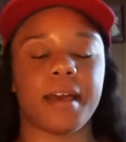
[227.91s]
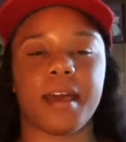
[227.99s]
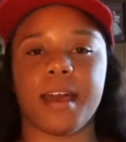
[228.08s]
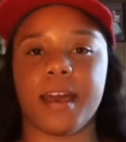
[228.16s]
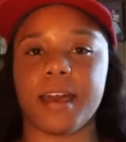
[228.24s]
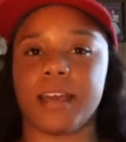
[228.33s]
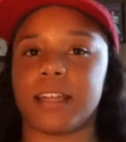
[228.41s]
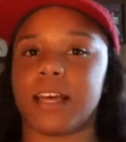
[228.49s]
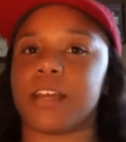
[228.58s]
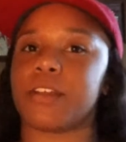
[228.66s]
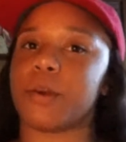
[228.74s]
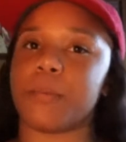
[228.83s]
And he
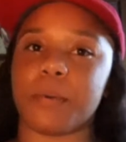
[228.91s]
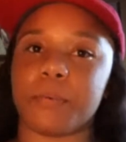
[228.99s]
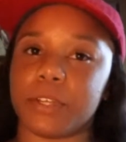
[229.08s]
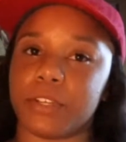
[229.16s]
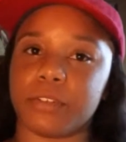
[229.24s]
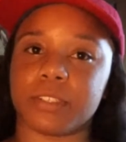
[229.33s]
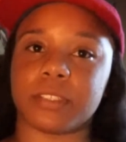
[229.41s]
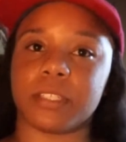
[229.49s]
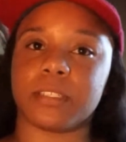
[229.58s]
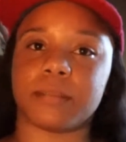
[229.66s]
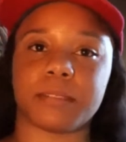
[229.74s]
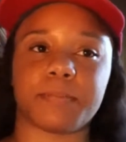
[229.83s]
like, "You know, maybe we do just
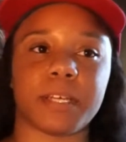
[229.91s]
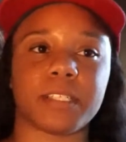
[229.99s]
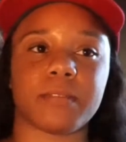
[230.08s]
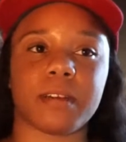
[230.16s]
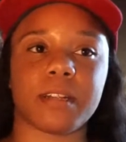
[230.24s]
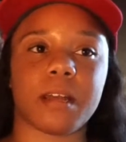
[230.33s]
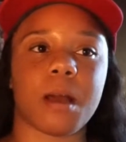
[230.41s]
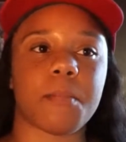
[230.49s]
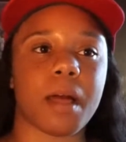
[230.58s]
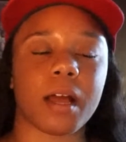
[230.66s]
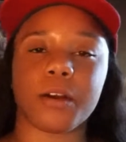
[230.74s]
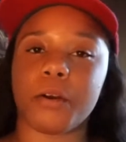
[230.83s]
need some space right now."
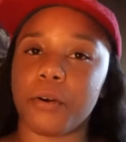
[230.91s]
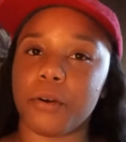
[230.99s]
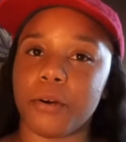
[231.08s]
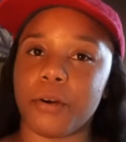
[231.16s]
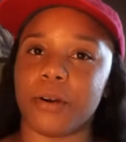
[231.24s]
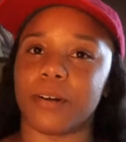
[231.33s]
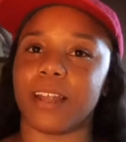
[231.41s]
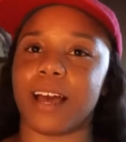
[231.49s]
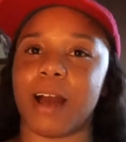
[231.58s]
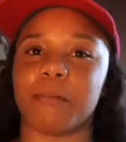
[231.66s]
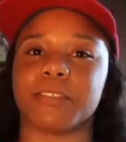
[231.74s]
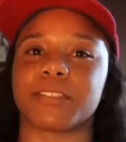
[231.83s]
I'm like, "Cool." Like,
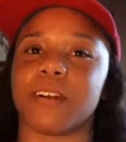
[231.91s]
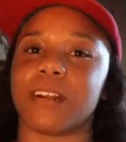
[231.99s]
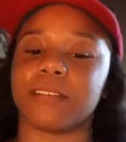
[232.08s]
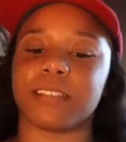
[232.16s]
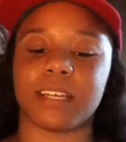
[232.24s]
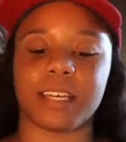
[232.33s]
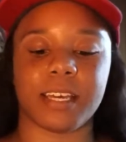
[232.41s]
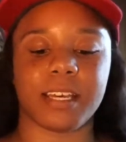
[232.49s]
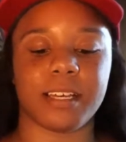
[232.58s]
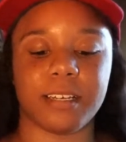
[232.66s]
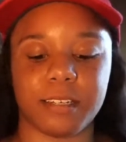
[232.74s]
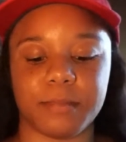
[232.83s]
I was crying. I was like,
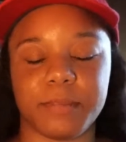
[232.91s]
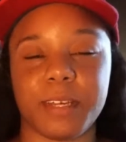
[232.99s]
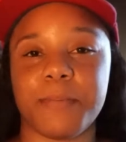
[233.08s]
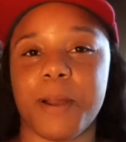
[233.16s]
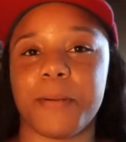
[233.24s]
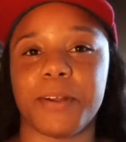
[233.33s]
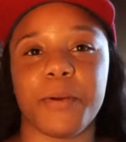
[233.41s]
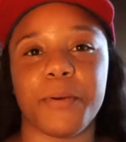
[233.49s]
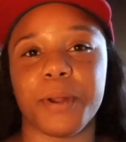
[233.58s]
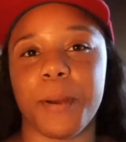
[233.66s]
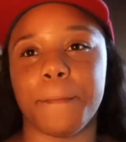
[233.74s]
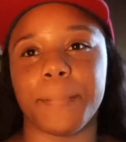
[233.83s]
"Yeah, he probably don't
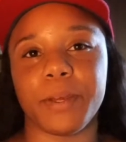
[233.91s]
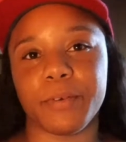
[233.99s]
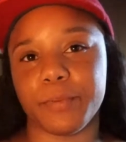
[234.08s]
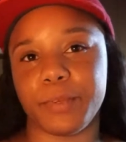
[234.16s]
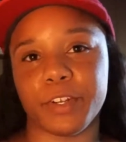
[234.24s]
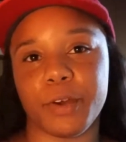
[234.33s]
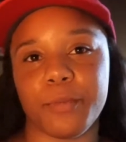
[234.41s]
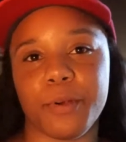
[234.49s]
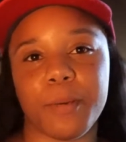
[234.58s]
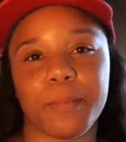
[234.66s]
want to be with me no more."